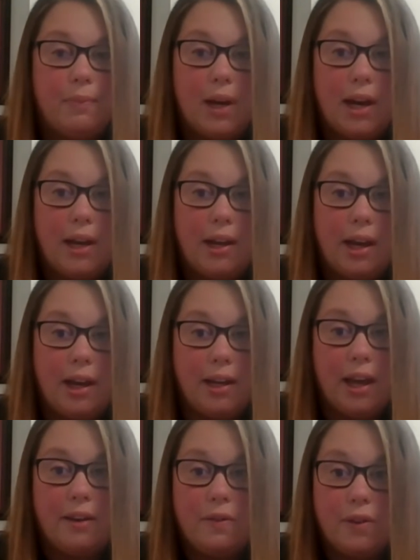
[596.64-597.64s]
I,
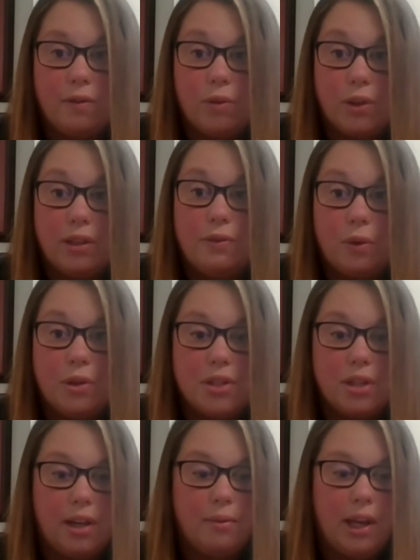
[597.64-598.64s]
again, feel really
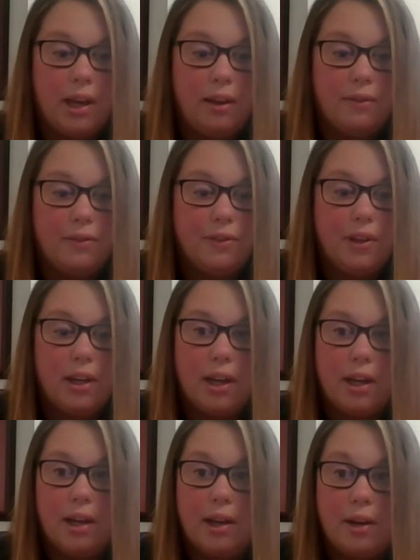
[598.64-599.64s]
fortunate we have,
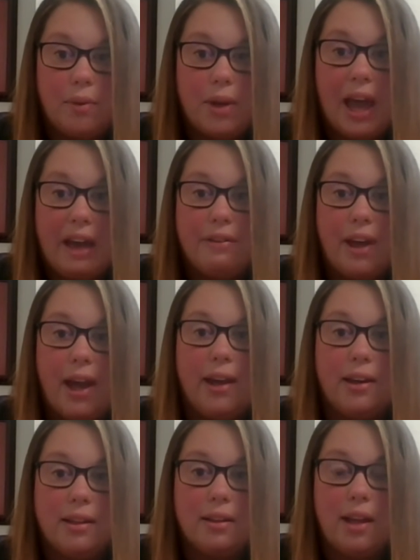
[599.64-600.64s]
and we have had
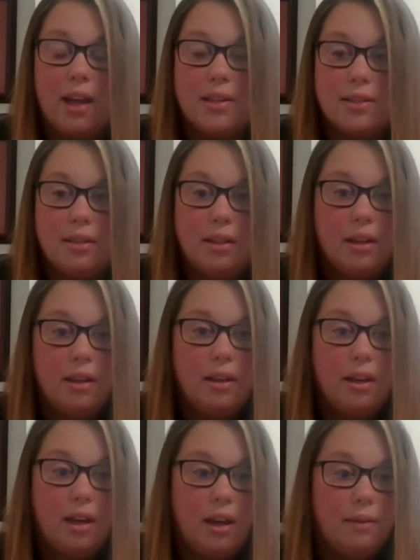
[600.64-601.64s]
in the last
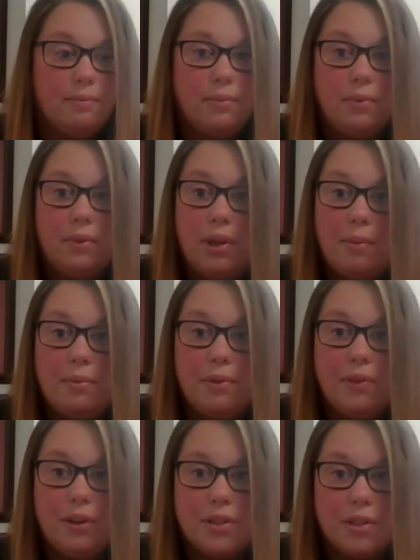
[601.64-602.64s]
couple of
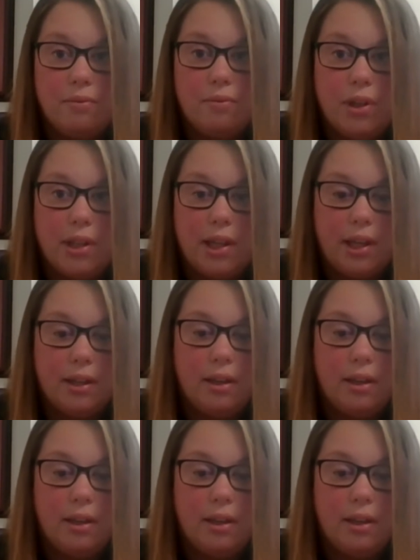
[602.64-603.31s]
years, some really